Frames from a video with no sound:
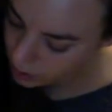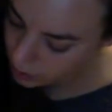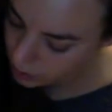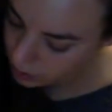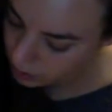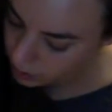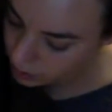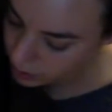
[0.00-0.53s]

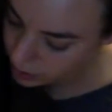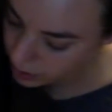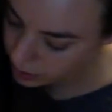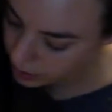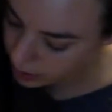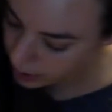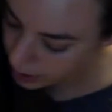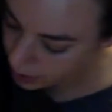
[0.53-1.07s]
And when that
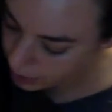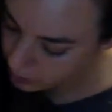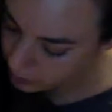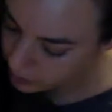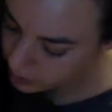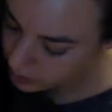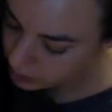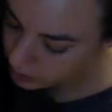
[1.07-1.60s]

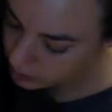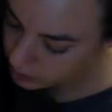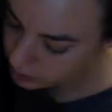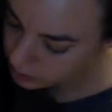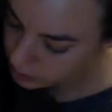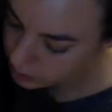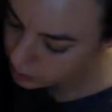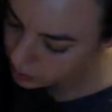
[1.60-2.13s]

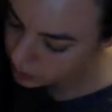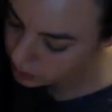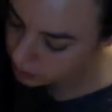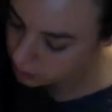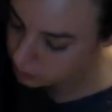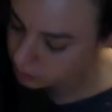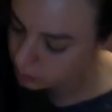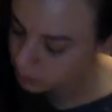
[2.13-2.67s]
happens, you
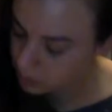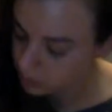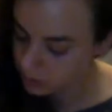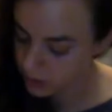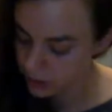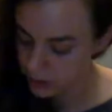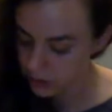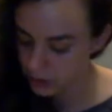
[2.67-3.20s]
become
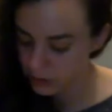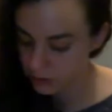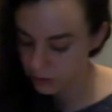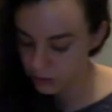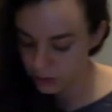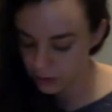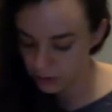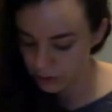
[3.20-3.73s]
motivated to
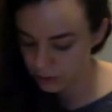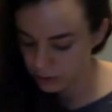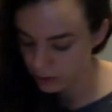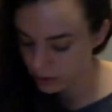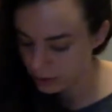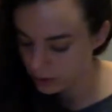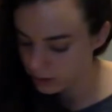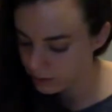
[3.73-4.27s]
reduce
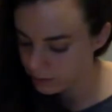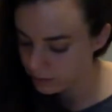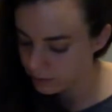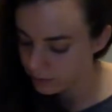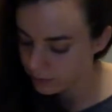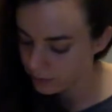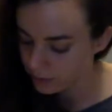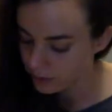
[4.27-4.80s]
it.
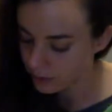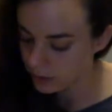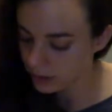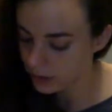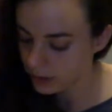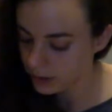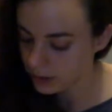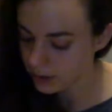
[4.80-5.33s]

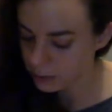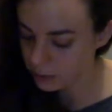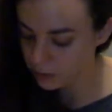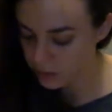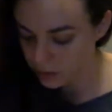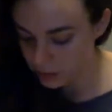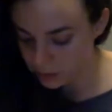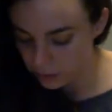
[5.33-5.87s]
Like in Table
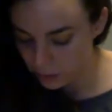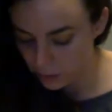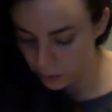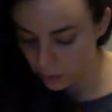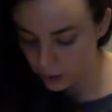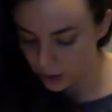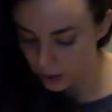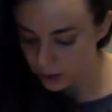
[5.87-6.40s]

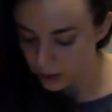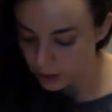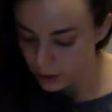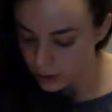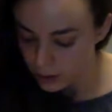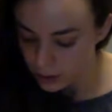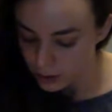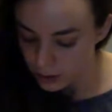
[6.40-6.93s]
6.4,
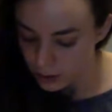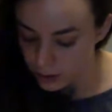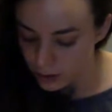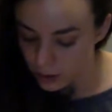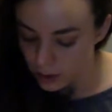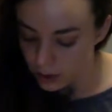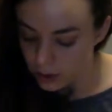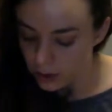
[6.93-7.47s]

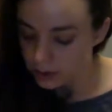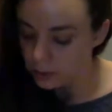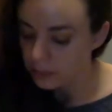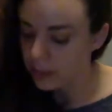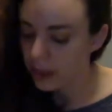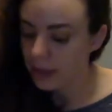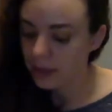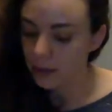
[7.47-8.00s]

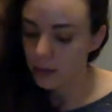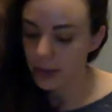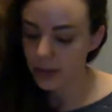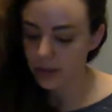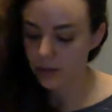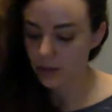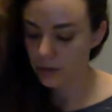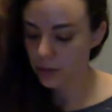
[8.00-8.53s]
many
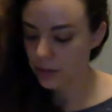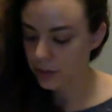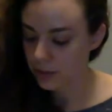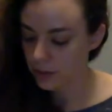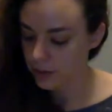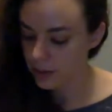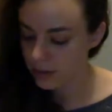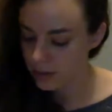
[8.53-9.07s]
ways to
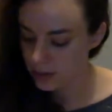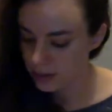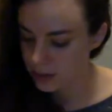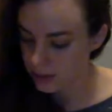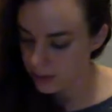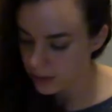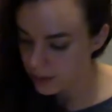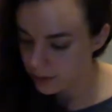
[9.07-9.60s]
reduce
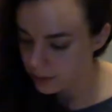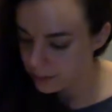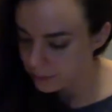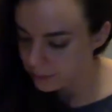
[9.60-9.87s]
dissonance.